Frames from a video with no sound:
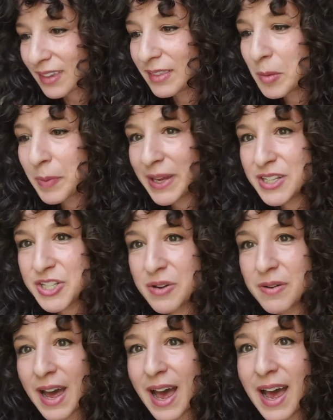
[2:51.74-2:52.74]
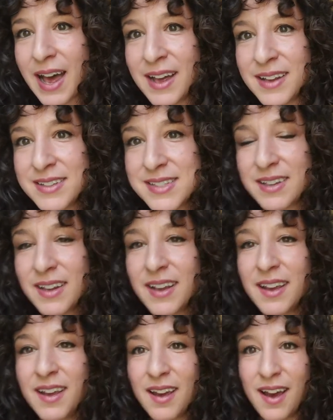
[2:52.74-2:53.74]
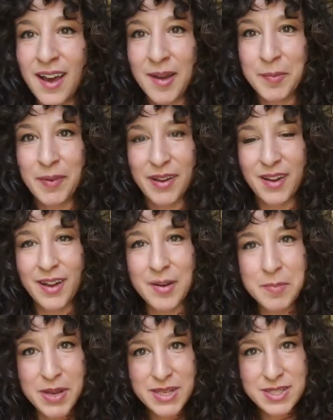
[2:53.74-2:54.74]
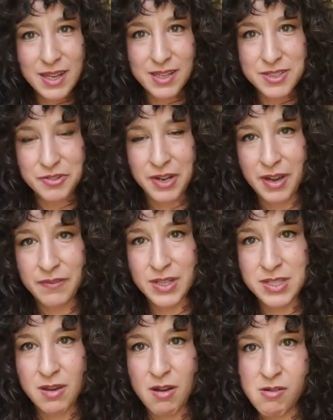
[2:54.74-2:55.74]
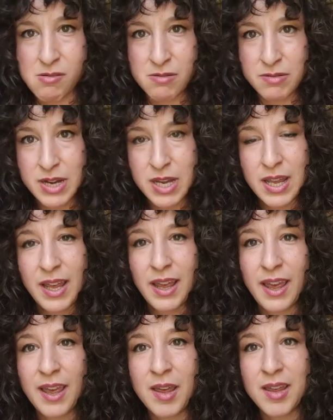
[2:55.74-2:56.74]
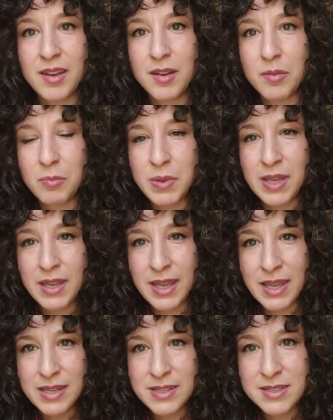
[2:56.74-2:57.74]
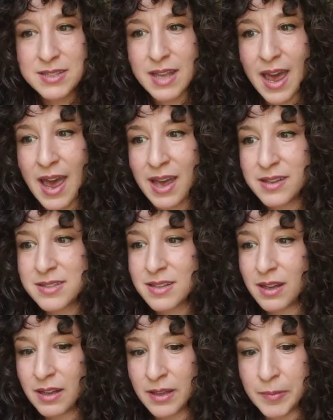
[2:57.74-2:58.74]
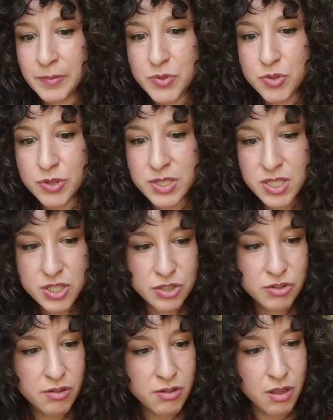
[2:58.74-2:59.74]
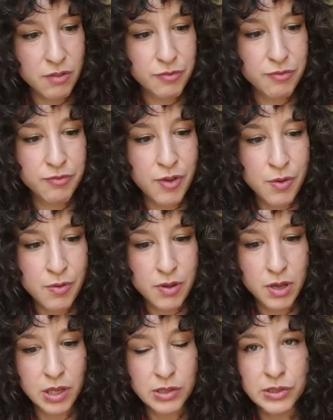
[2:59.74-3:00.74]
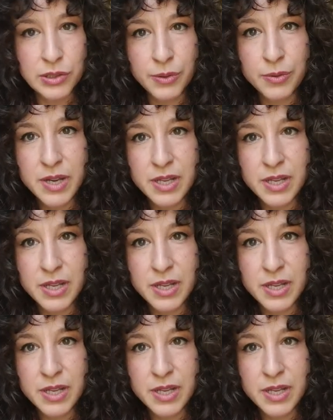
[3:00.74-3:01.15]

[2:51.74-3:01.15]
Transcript: The banjo has um, an amazing history of its own. It begins as um, traditional folk lute